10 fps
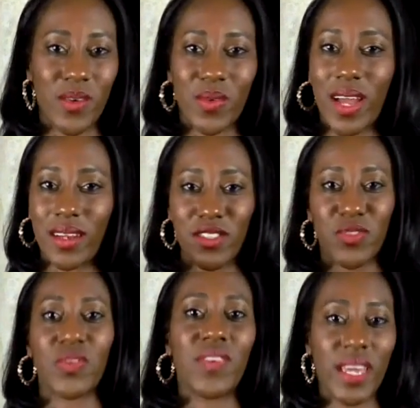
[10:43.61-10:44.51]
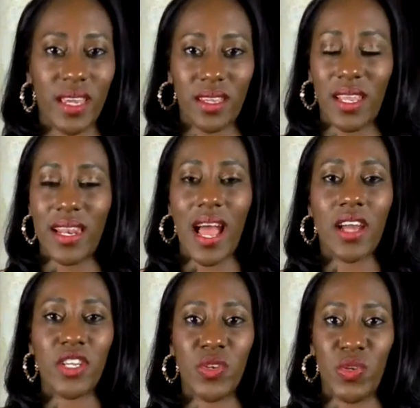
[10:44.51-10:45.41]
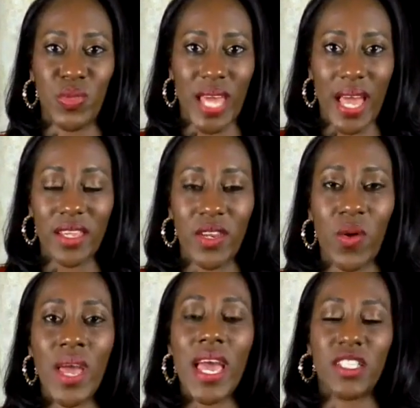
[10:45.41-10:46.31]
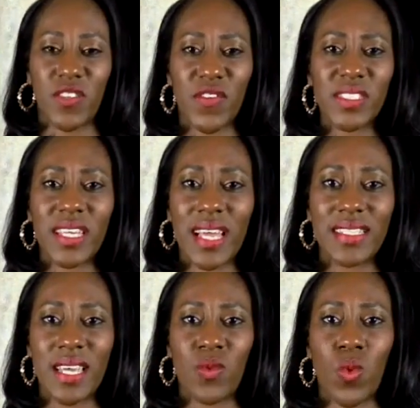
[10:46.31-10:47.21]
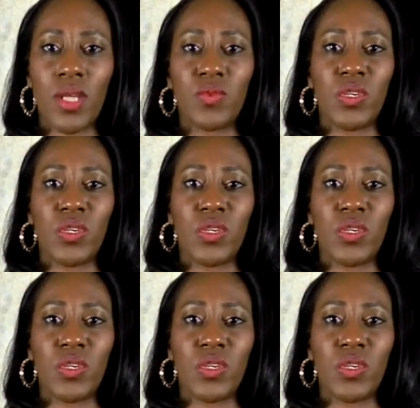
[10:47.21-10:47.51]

kind of survey, and how do you do that, And so the first thing I said was,